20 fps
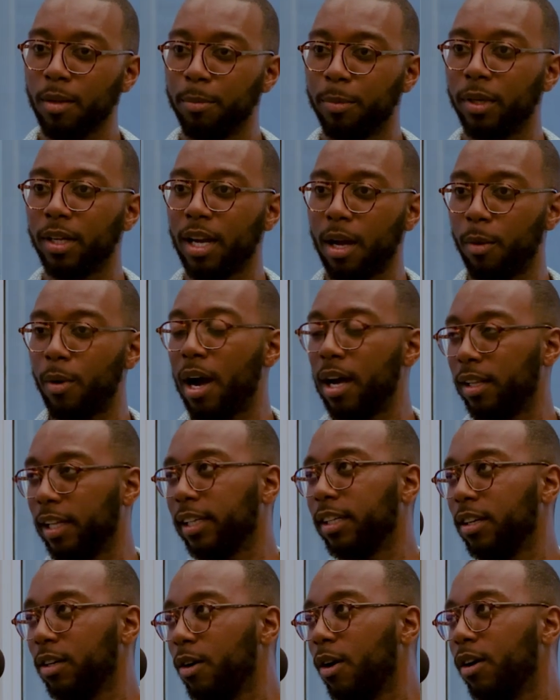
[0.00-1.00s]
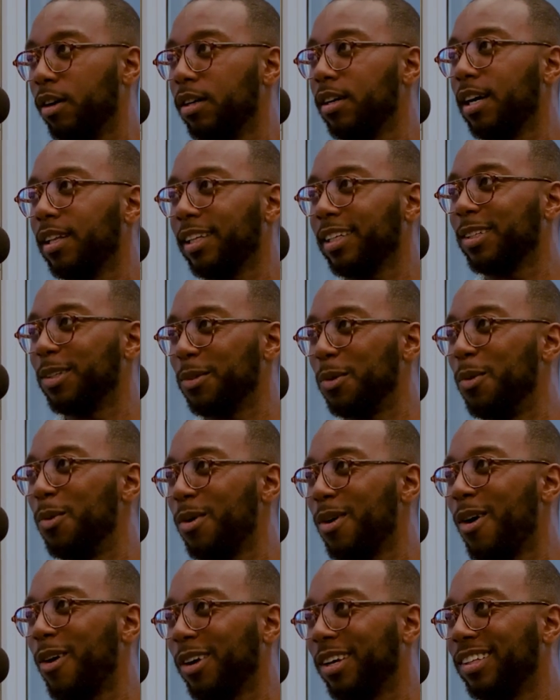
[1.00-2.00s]
But I like a car. I like a cool
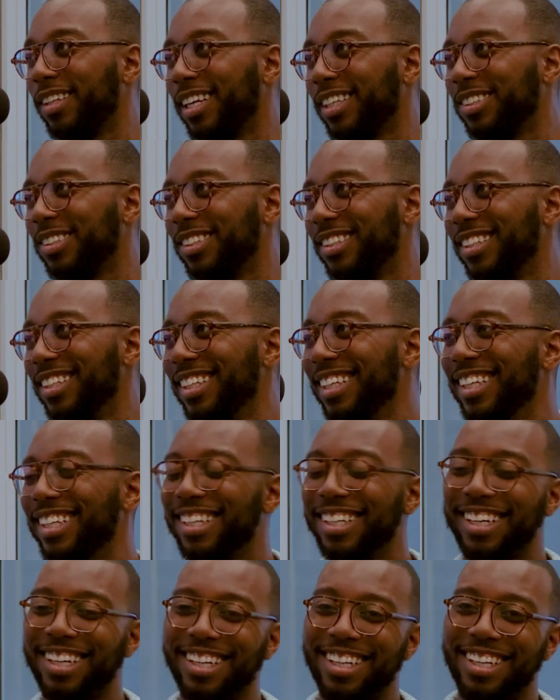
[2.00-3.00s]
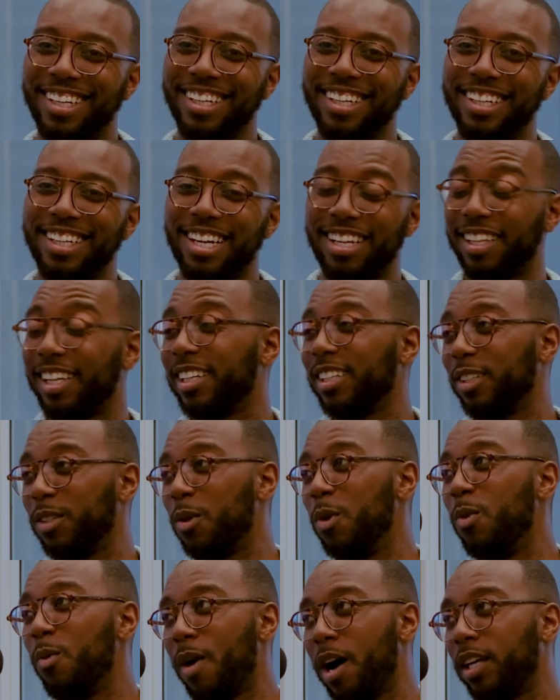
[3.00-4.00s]
car collection. I like a
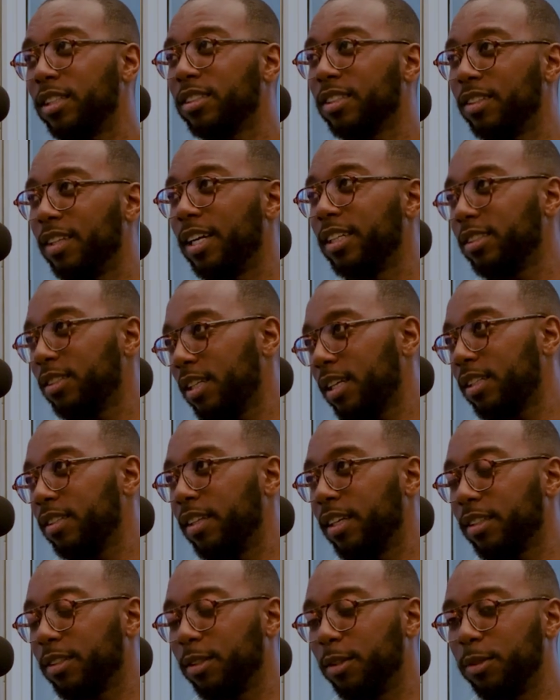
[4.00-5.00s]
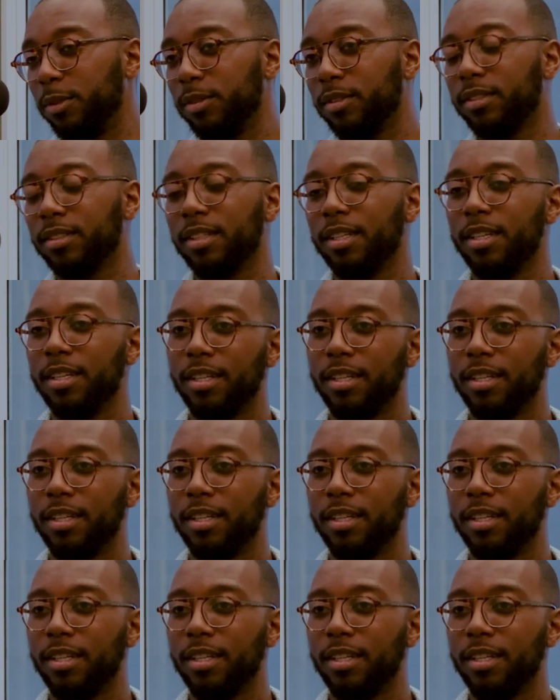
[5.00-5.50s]
cool watch collection. I collect those.